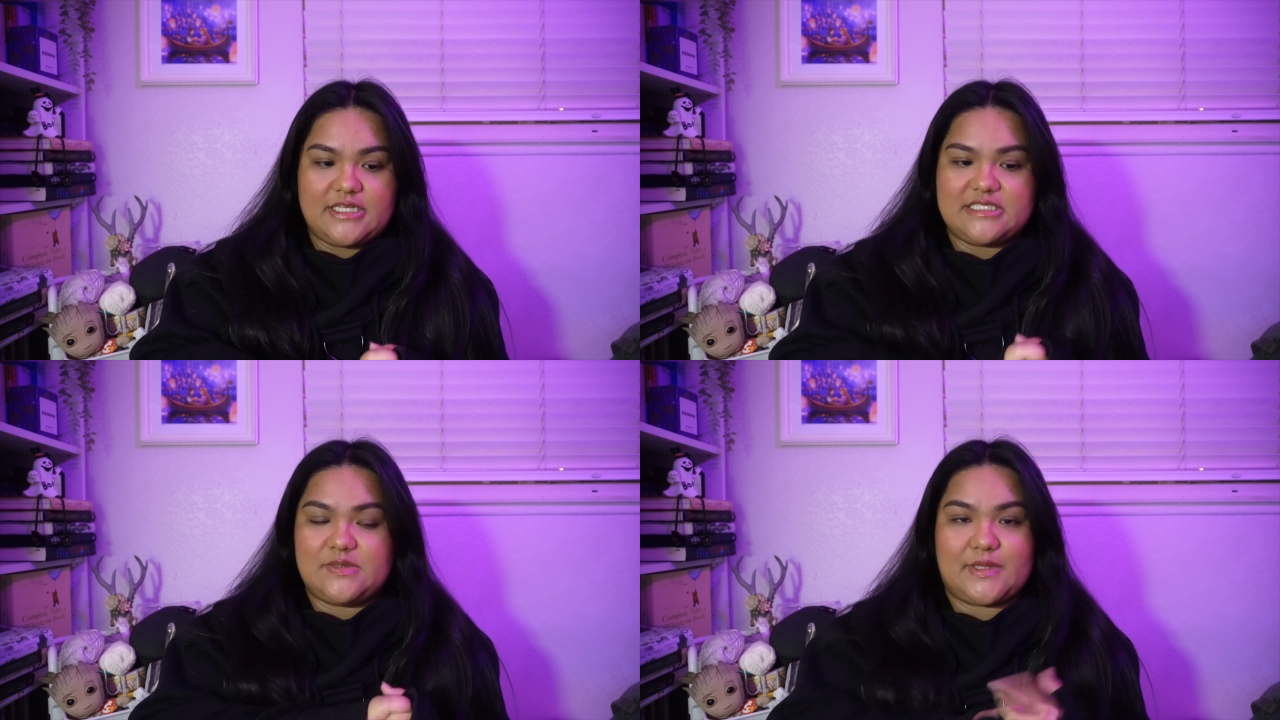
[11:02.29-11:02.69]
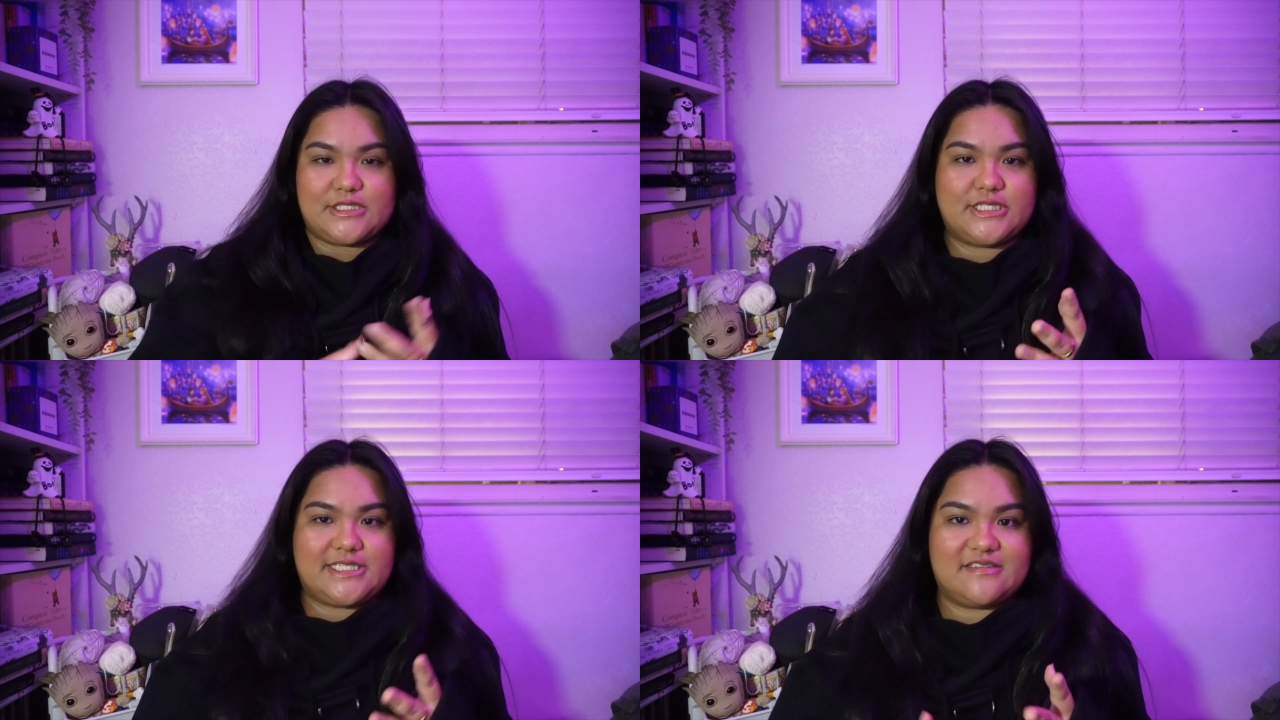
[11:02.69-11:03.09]

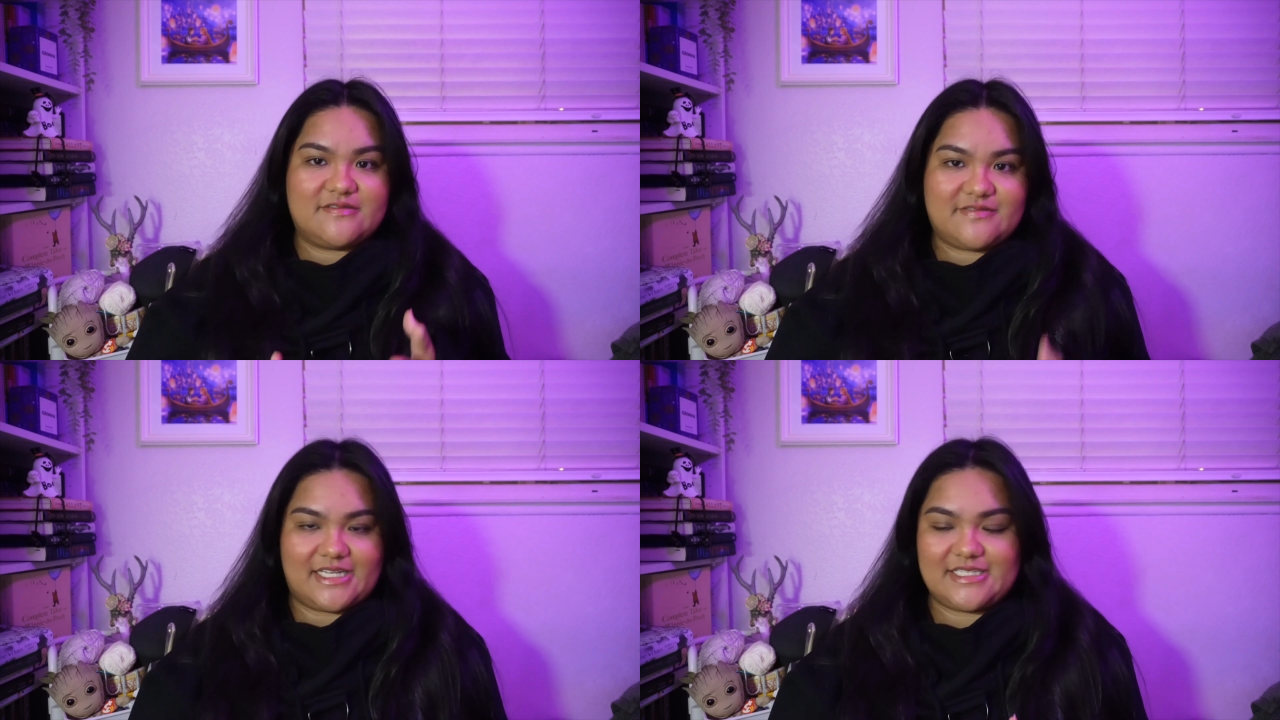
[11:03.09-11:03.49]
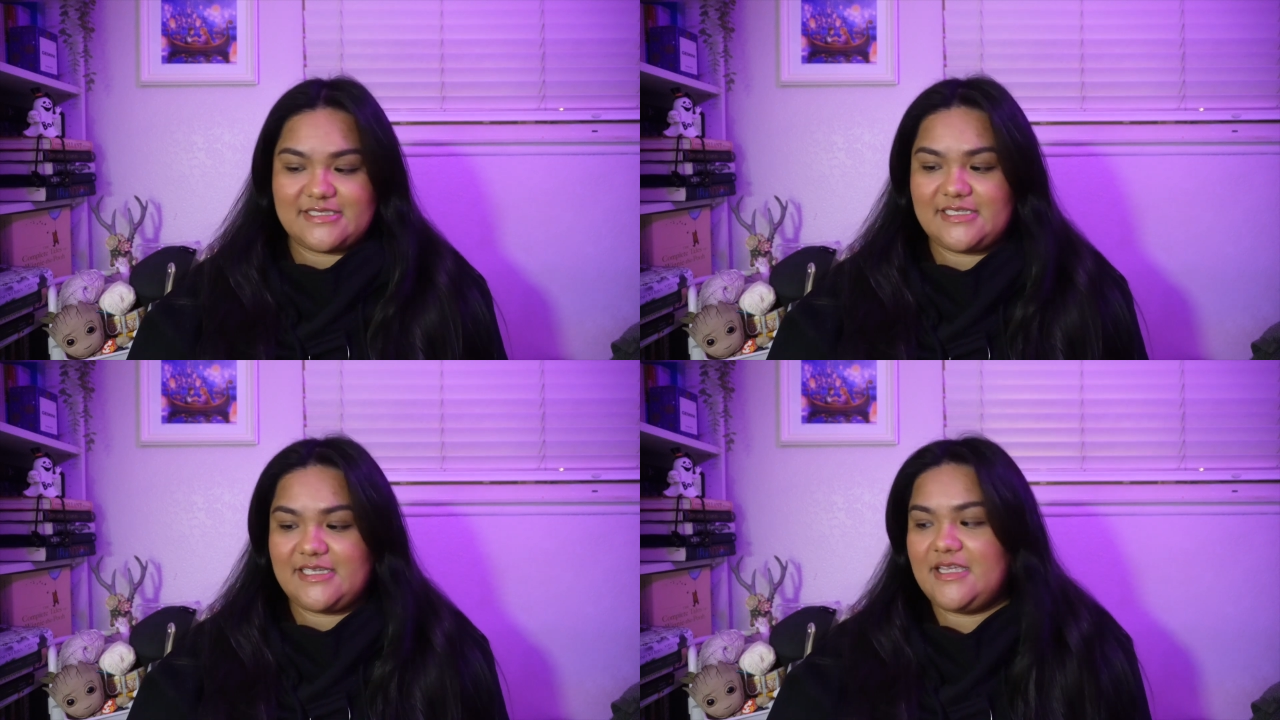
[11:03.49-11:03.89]
especially in a
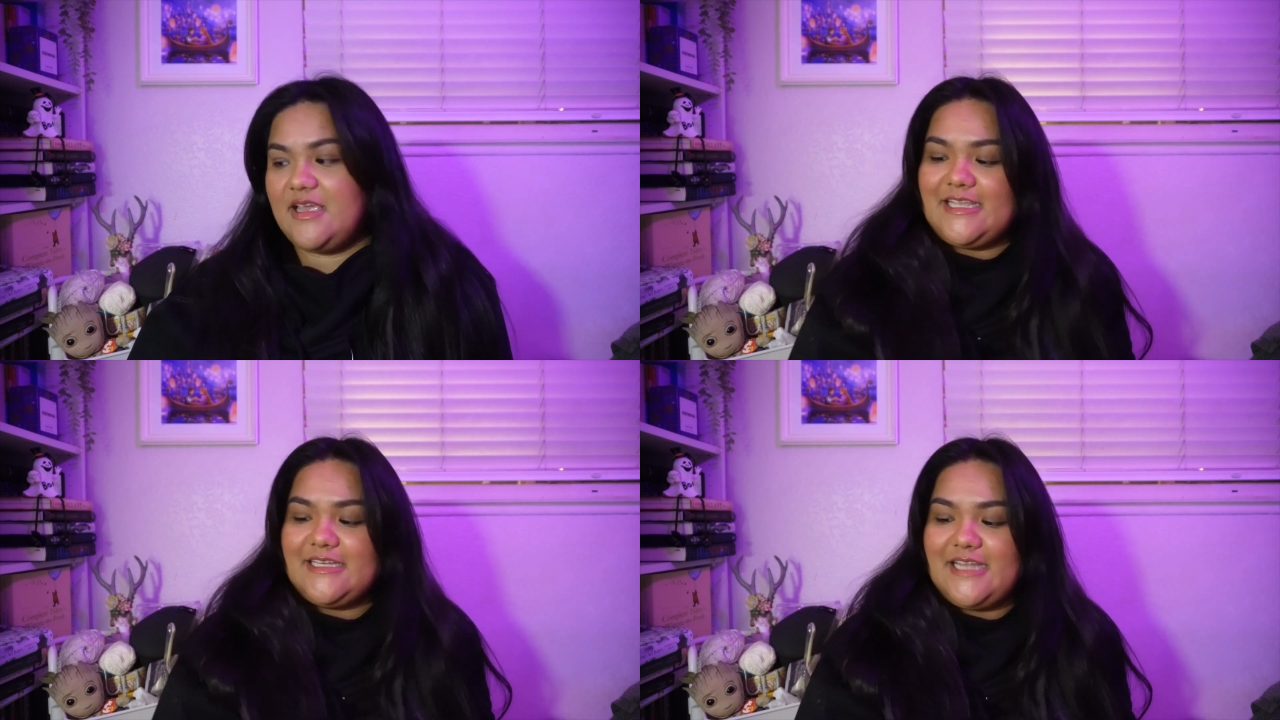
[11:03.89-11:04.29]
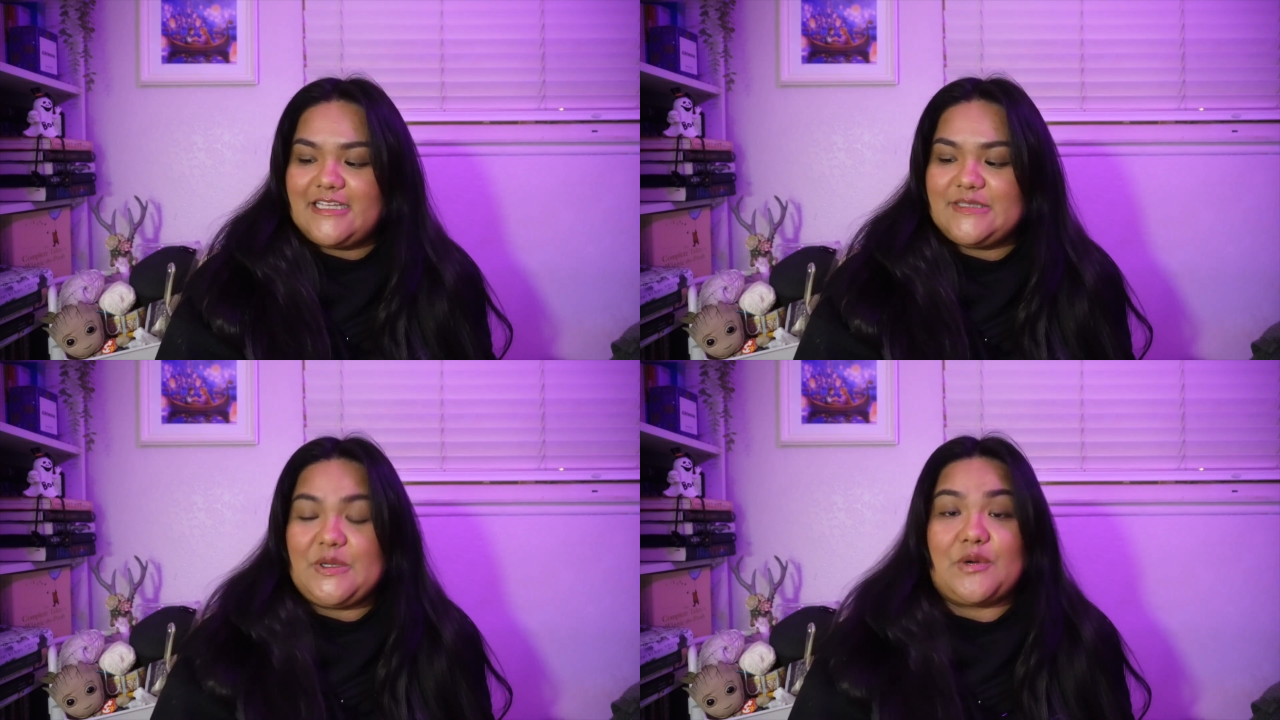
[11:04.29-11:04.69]
fantasy. The
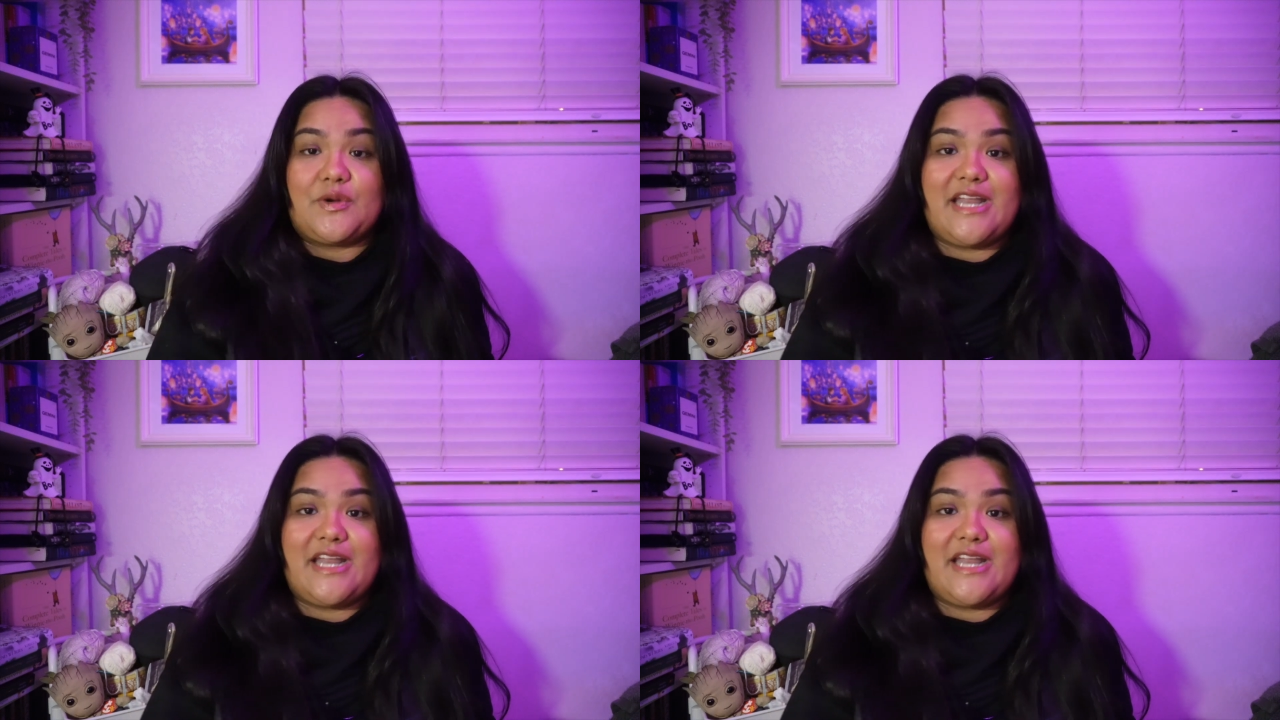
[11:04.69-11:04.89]
next book,